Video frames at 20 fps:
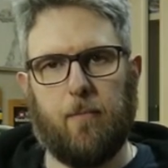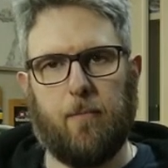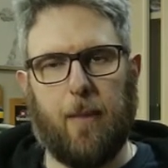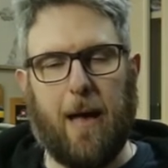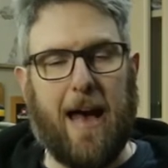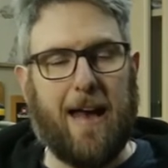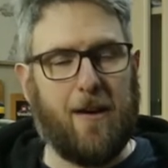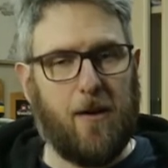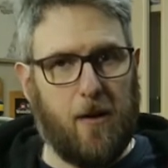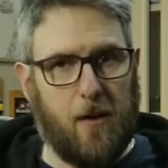
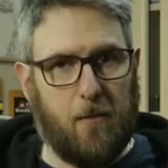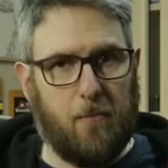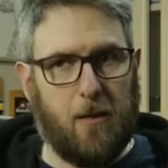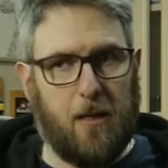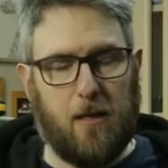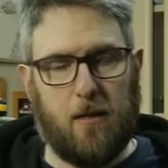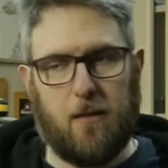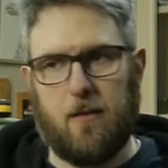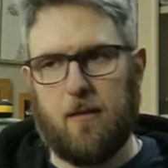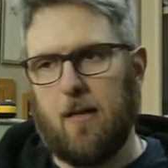patterning
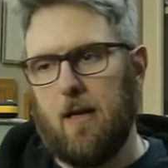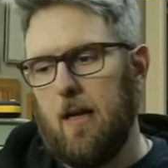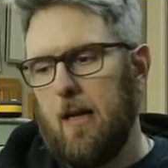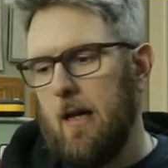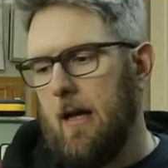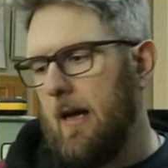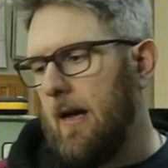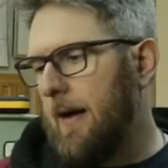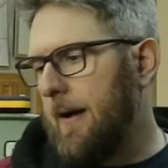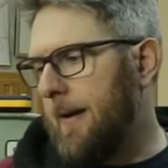bit
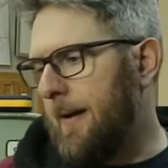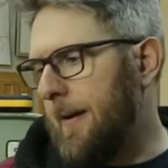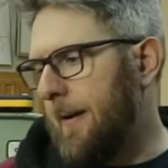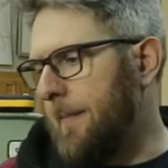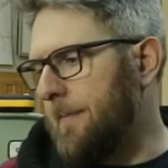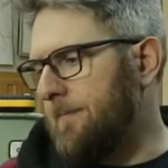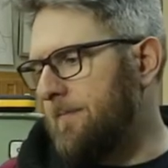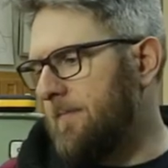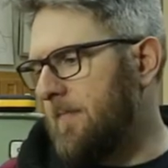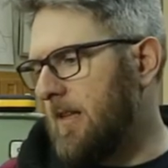
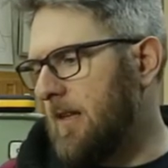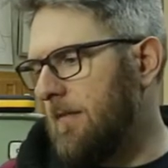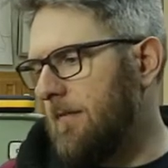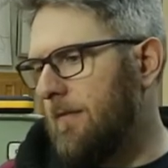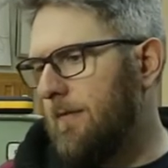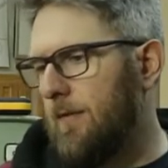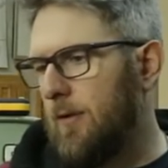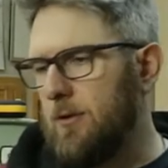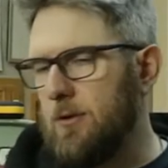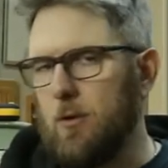um,
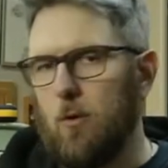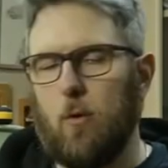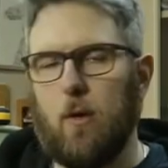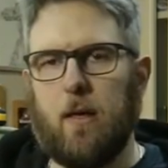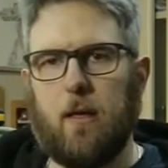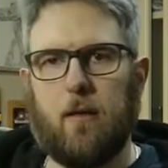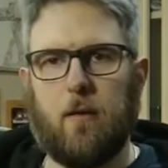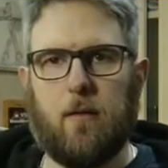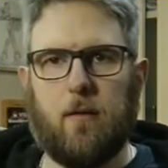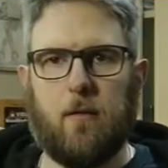for
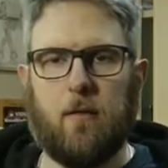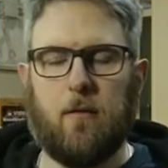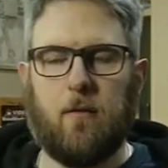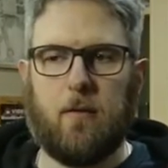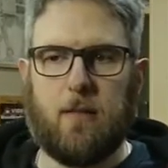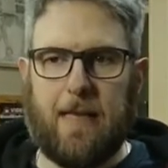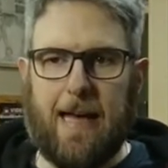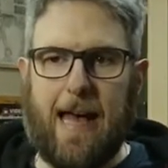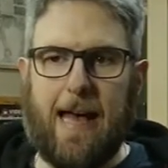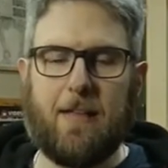doing
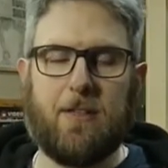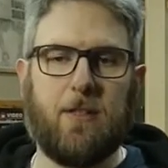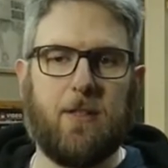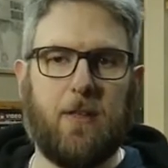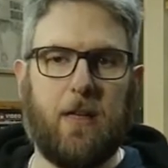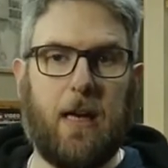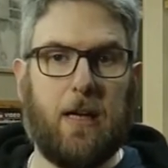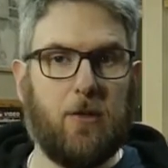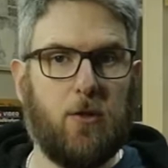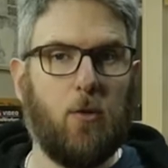tasks
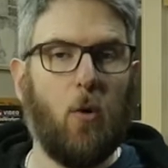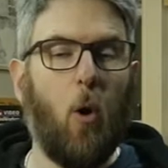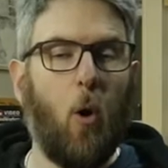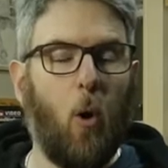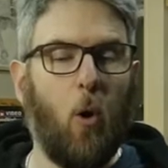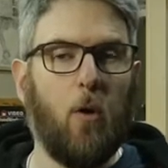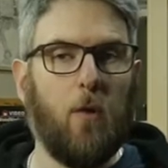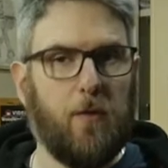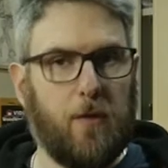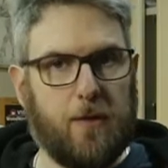that I do
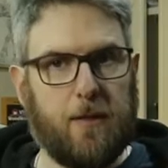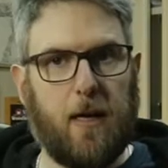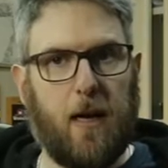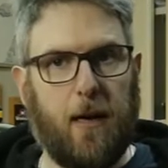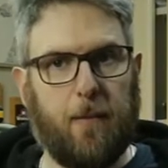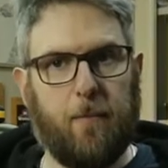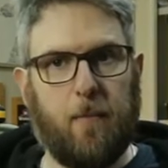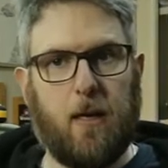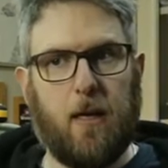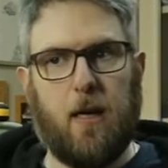all of the
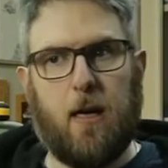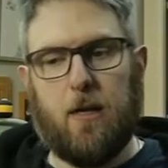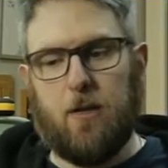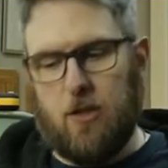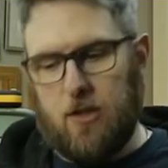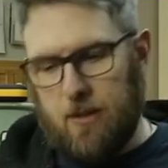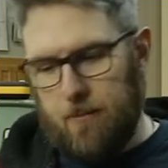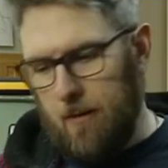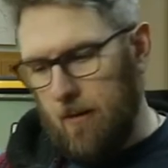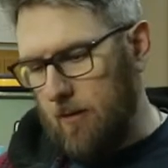time,
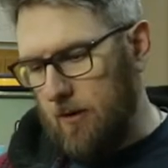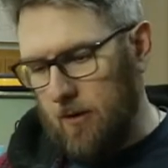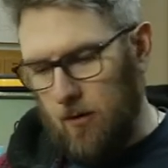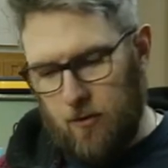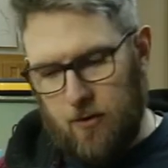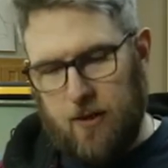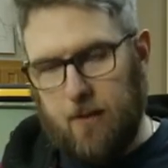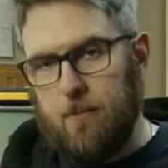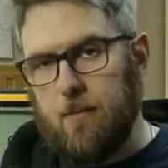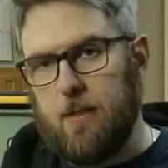just to be able to
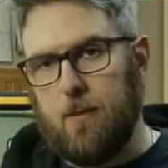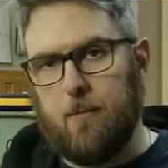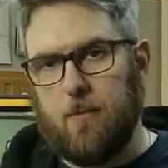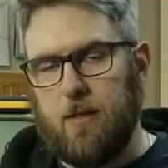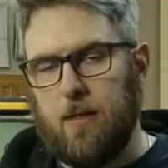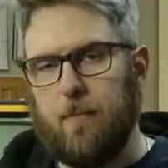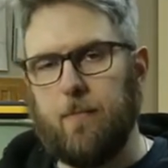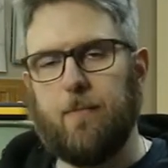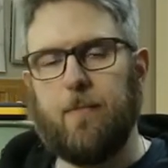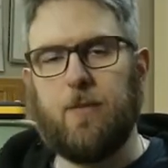go zip, zip,
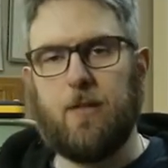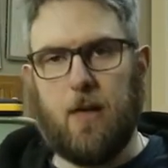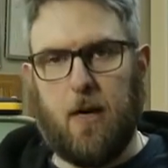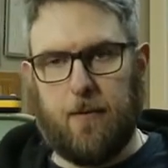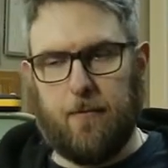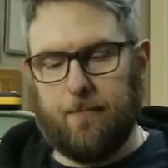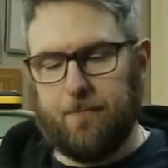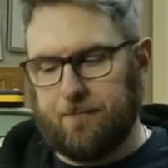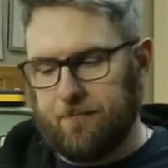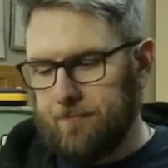zip,
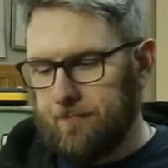done.